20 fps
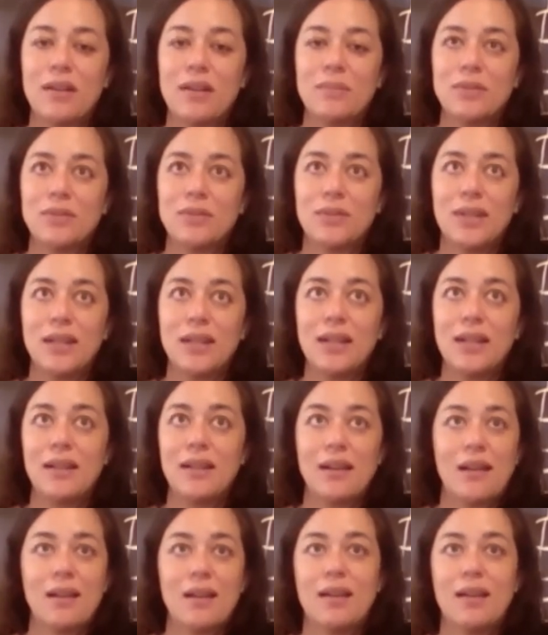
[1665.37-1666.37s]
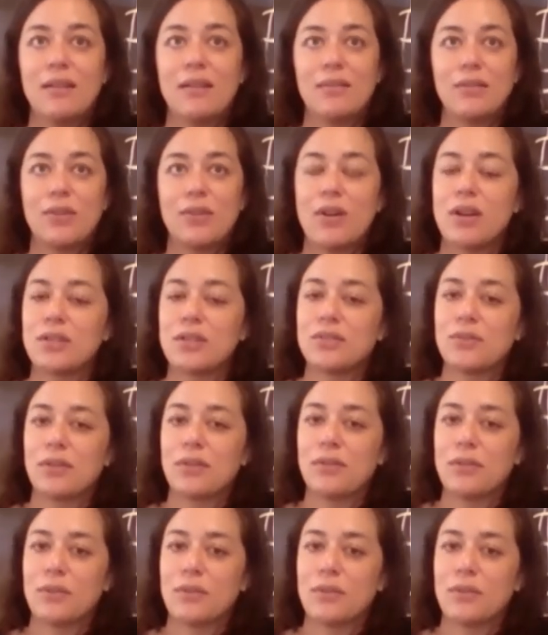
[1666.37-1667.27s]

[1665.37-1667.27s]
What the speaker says: I'm doing a garage door for